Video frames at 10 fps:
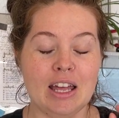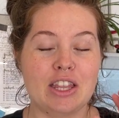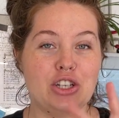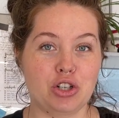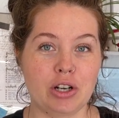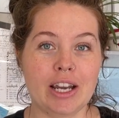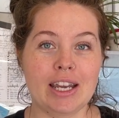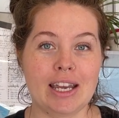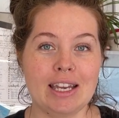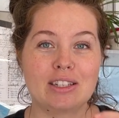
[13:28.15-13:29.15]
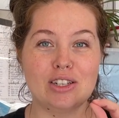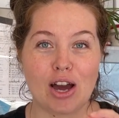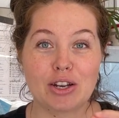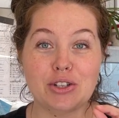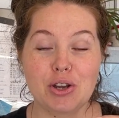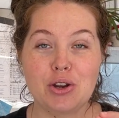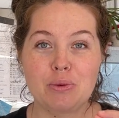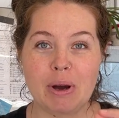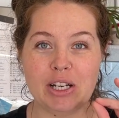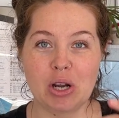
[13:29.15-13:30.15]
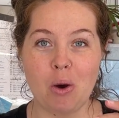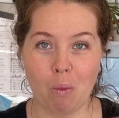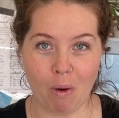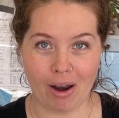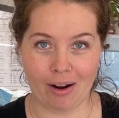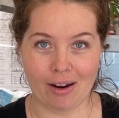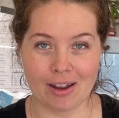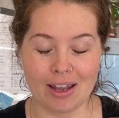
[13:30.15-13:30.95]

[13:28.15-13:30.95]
The trick is not too much water.